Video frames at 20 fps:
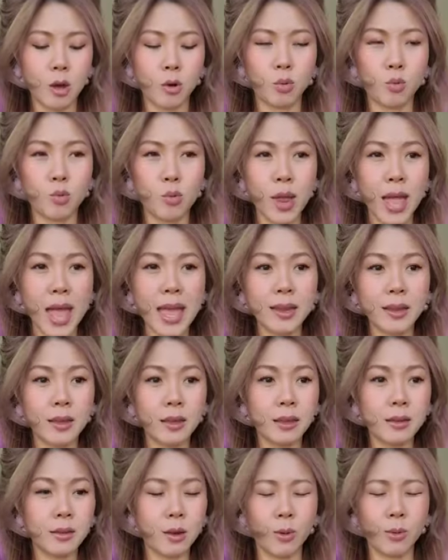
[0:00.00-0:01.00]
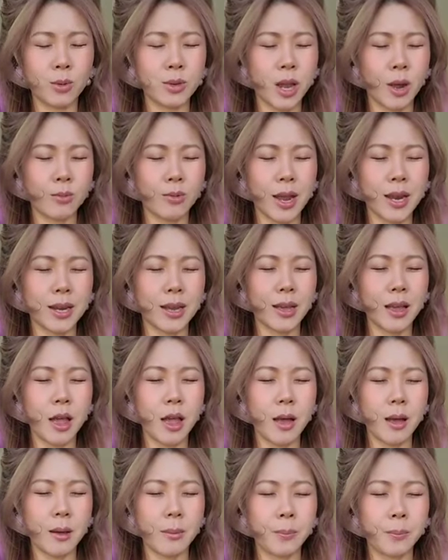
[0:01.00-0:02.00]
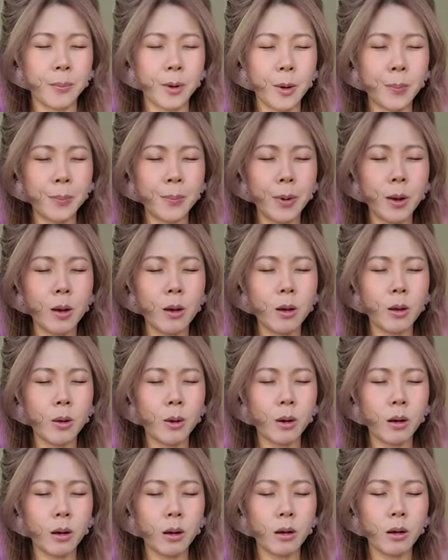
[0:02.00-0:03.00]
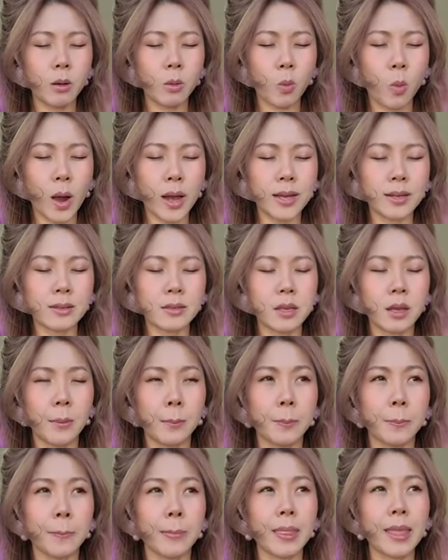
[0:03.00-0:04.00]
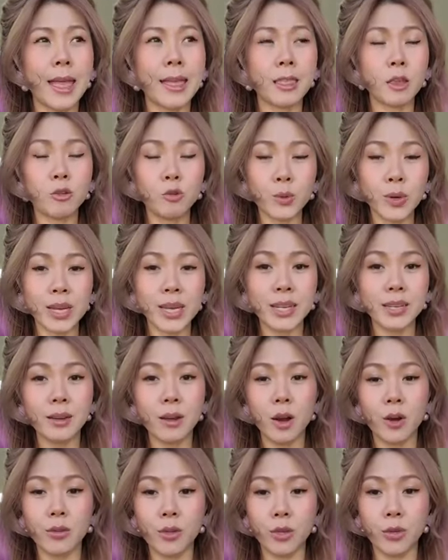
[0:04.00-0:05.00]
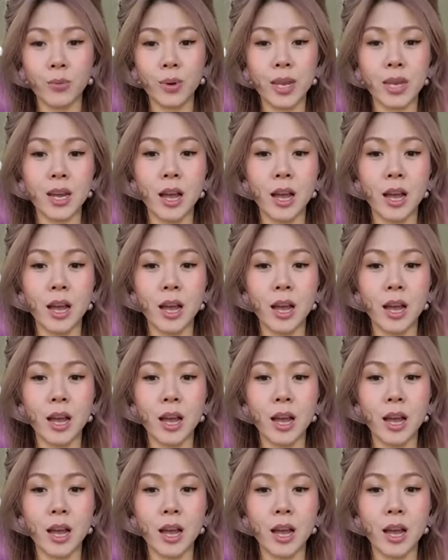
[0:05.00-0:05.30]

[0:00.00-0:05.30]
Uh, red, no, not red. Purple, white, and green are the three